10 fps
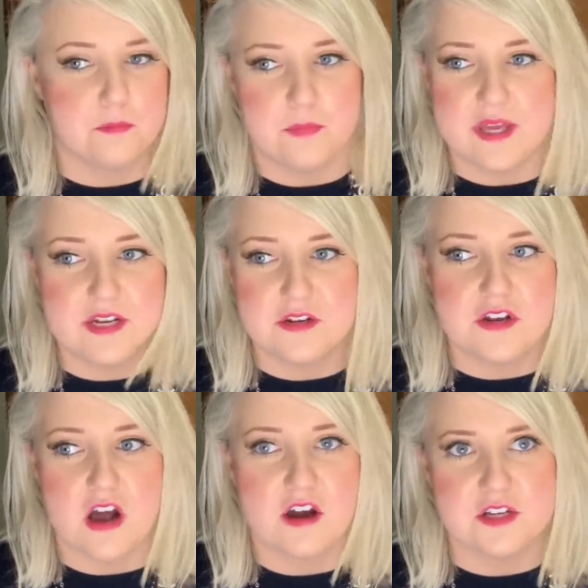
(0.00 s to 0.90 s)
been
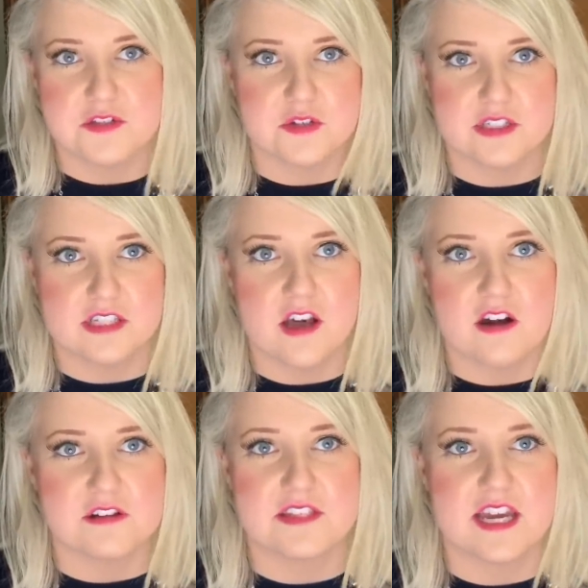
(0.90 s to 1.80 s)
honest all
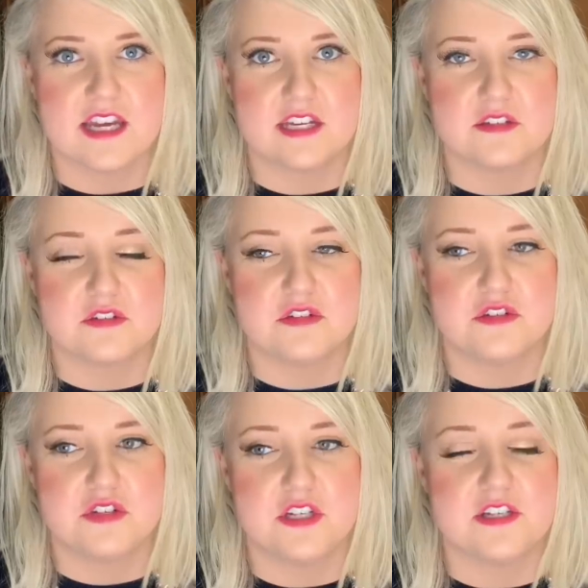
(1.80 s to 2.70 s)
along saying
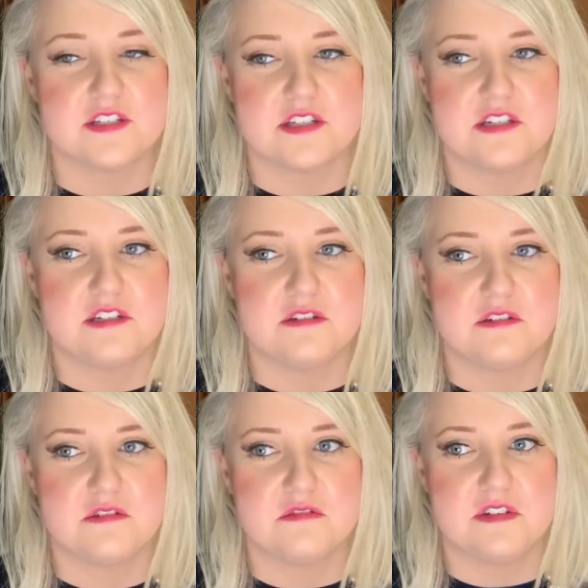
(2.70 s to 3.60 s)
she doesn't
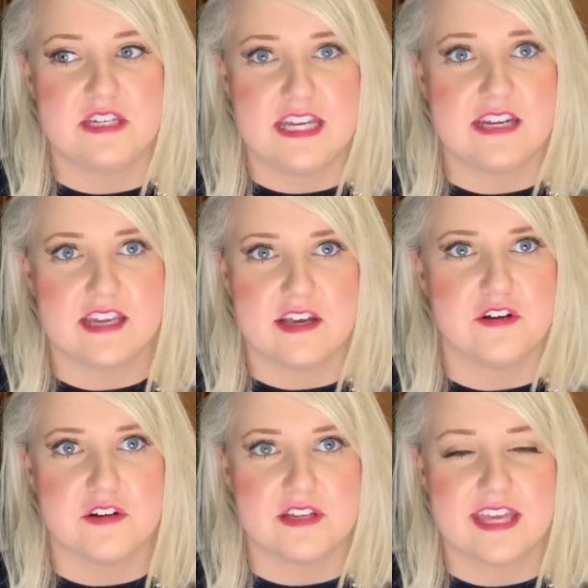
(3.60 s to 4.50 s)
need a,
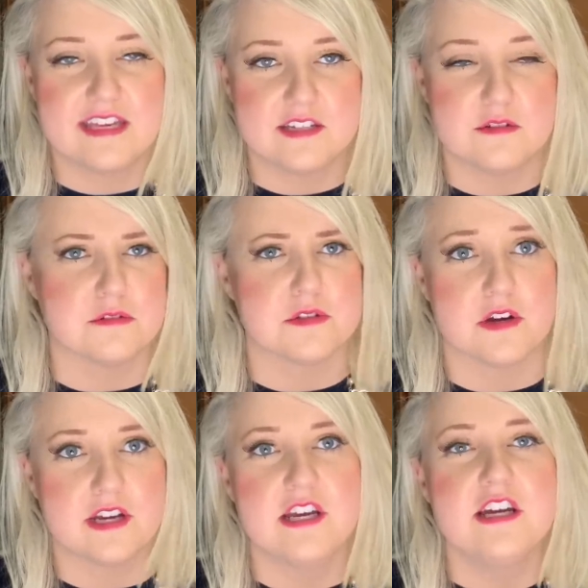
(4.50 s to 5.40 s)
kill, a kid, oh, sorry,